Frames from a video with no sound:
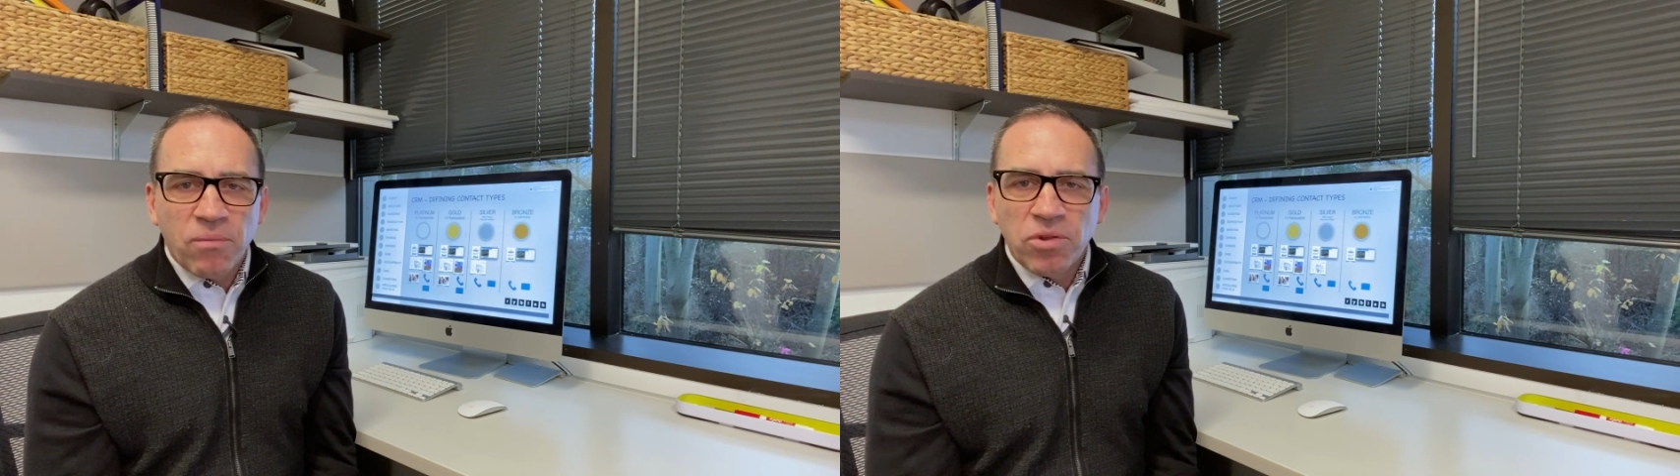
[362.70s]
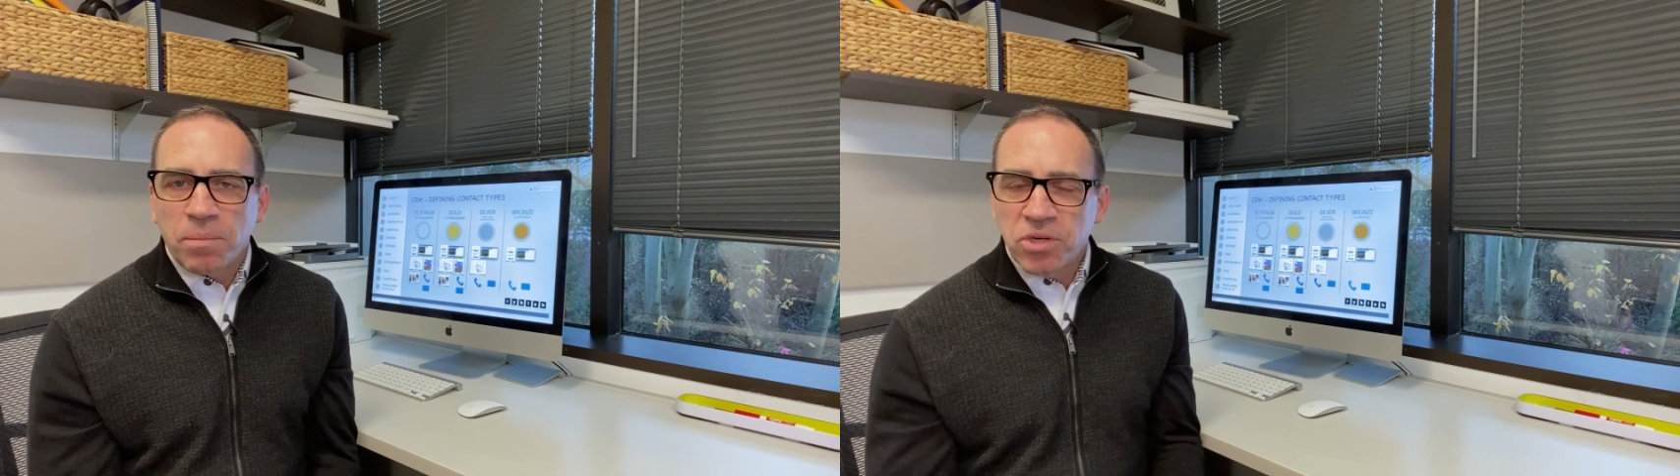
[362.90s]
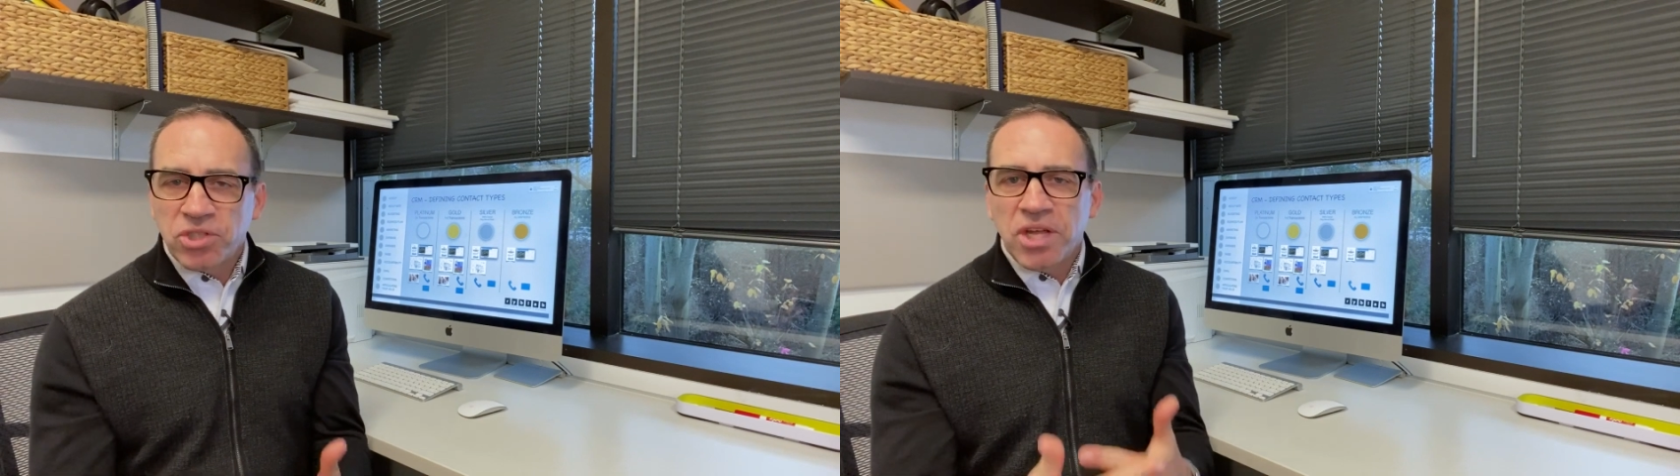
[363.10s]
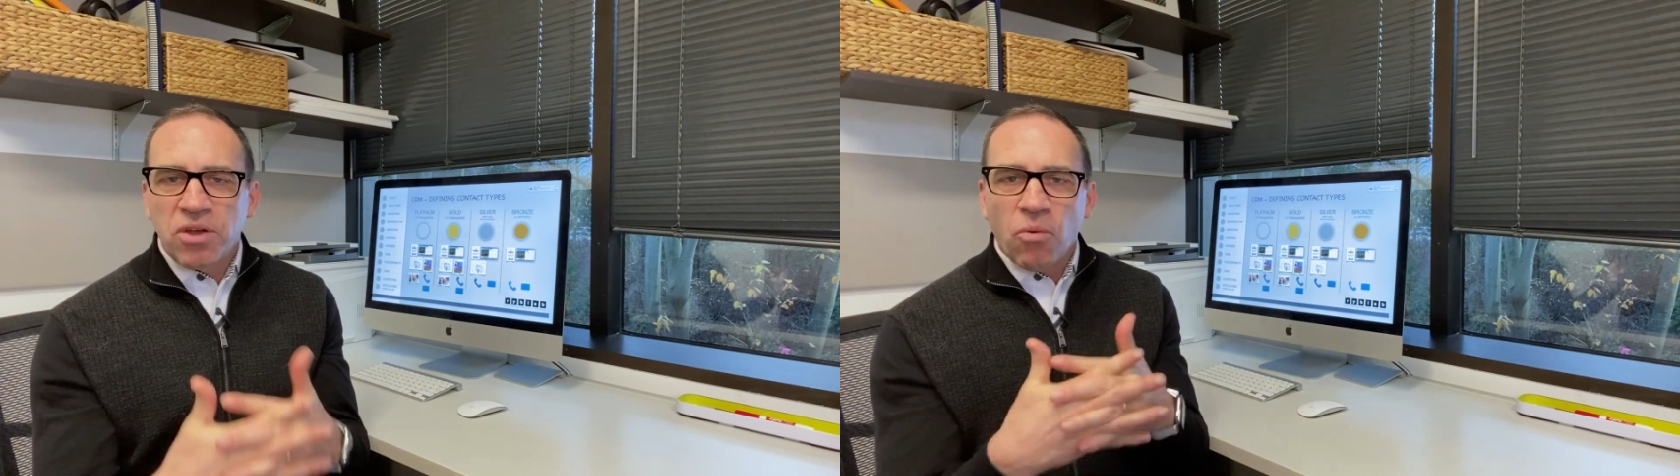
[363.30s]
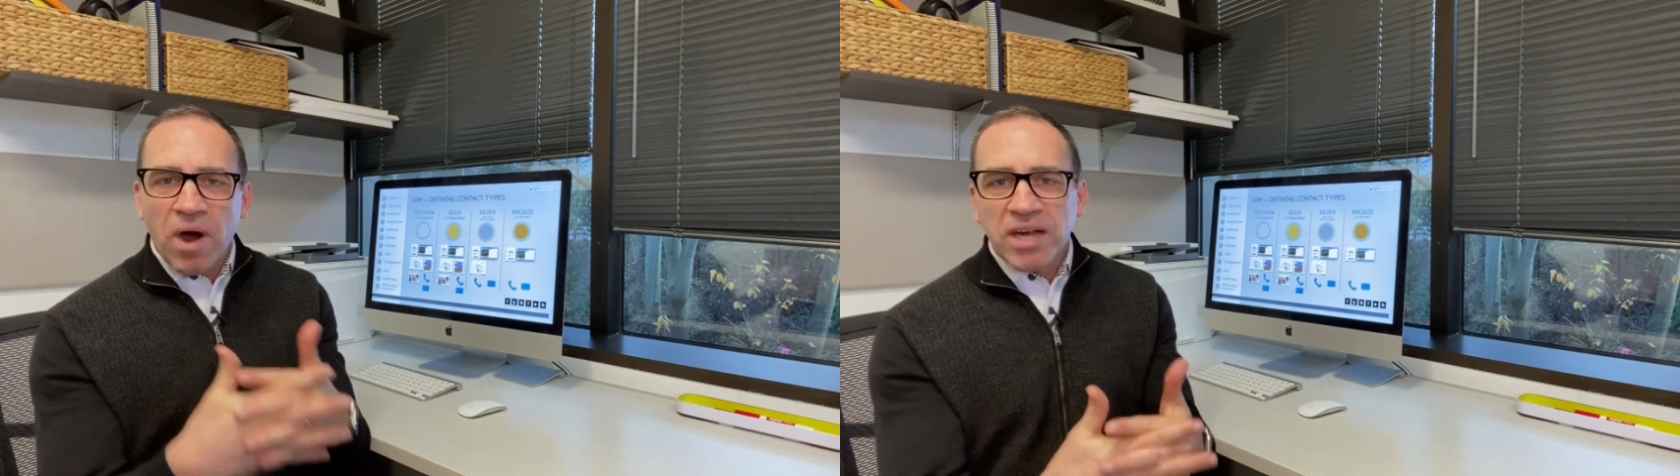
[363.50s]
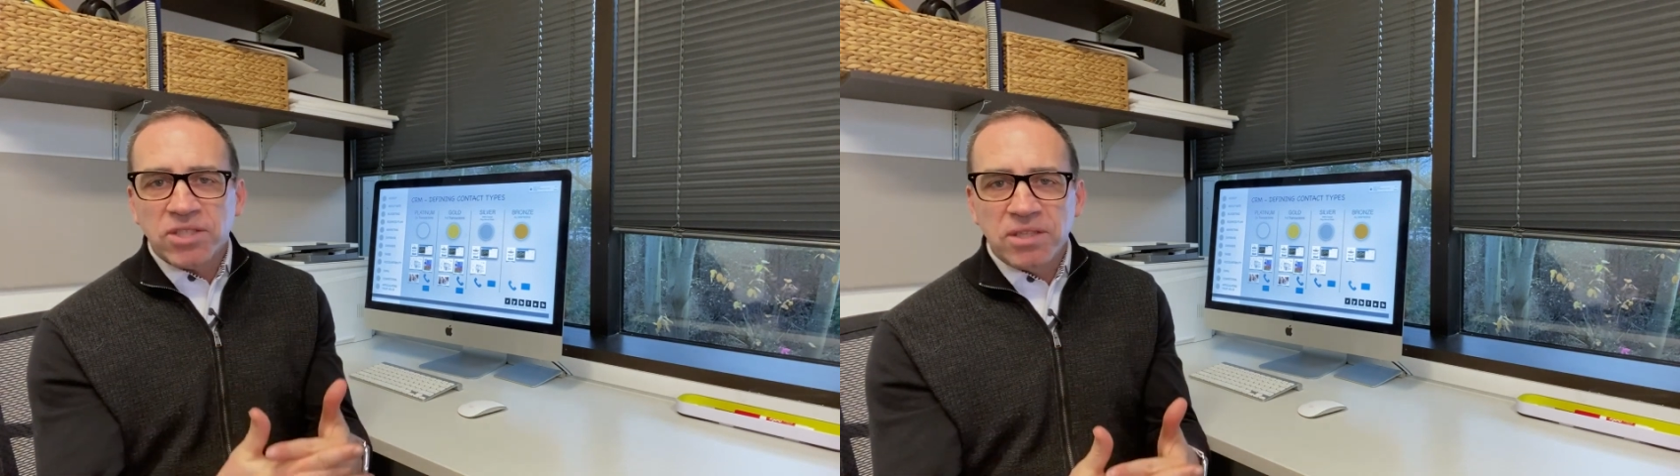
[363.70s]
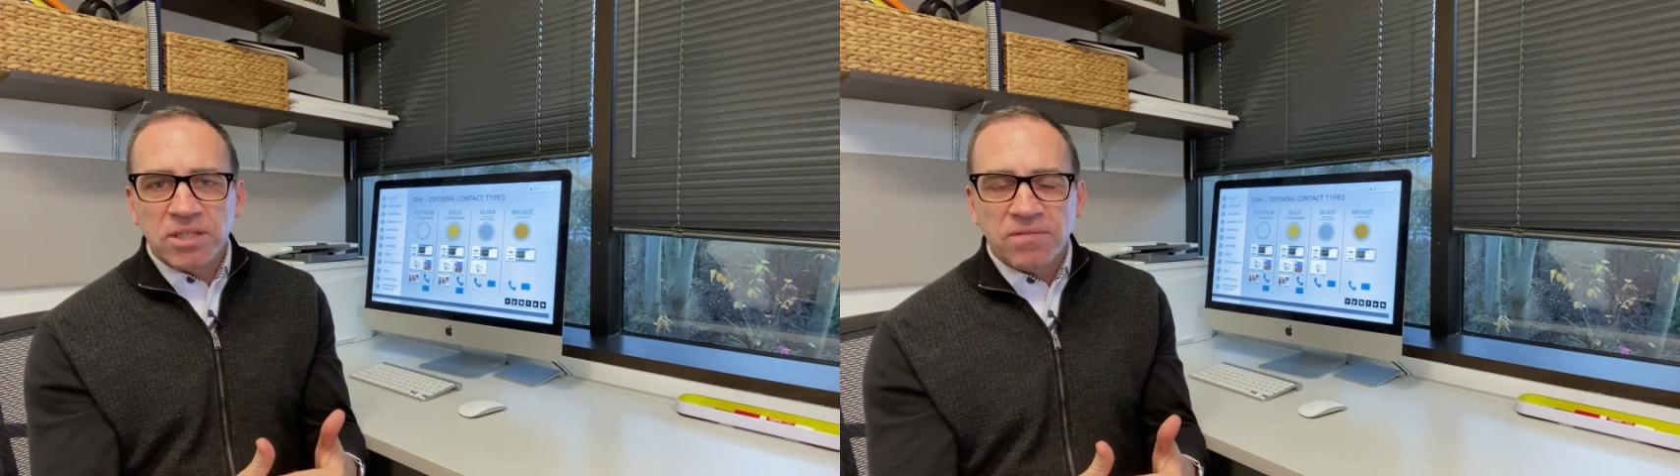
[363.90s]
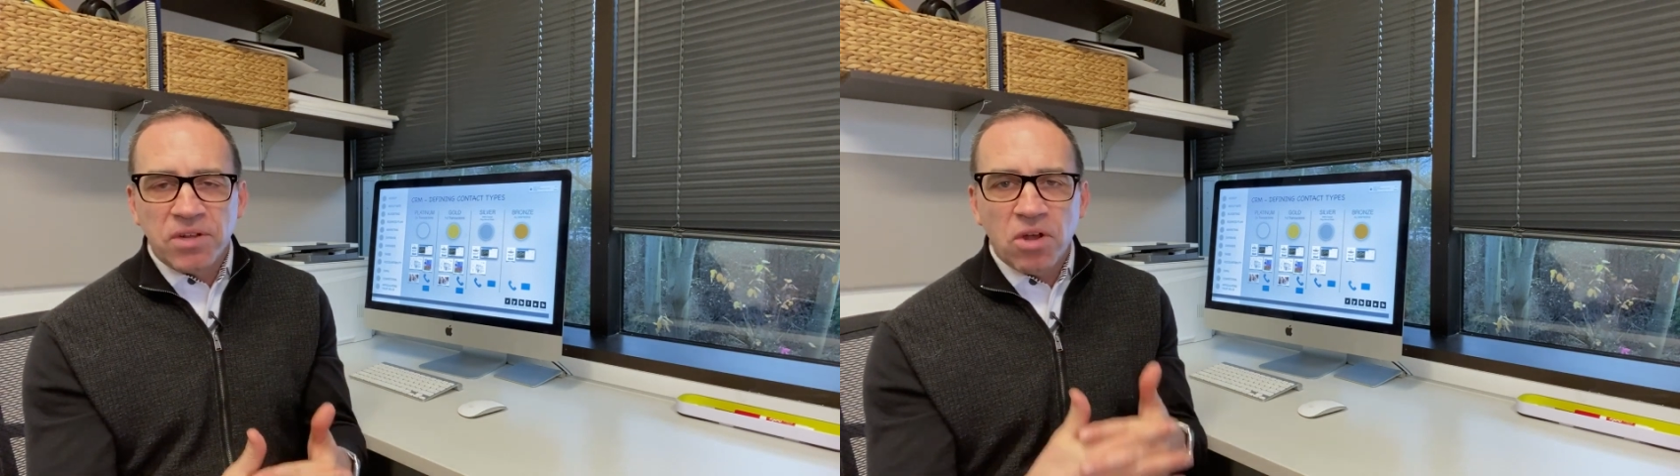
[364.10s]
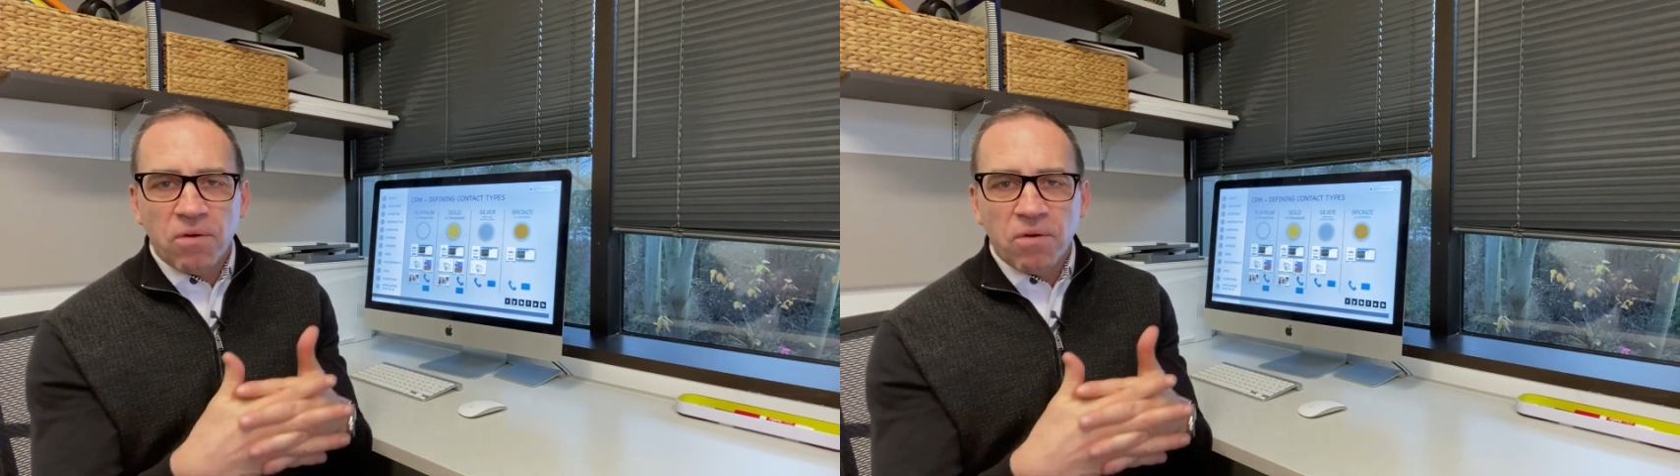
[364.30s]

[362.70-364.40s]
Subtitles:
really appreciate you watching this video.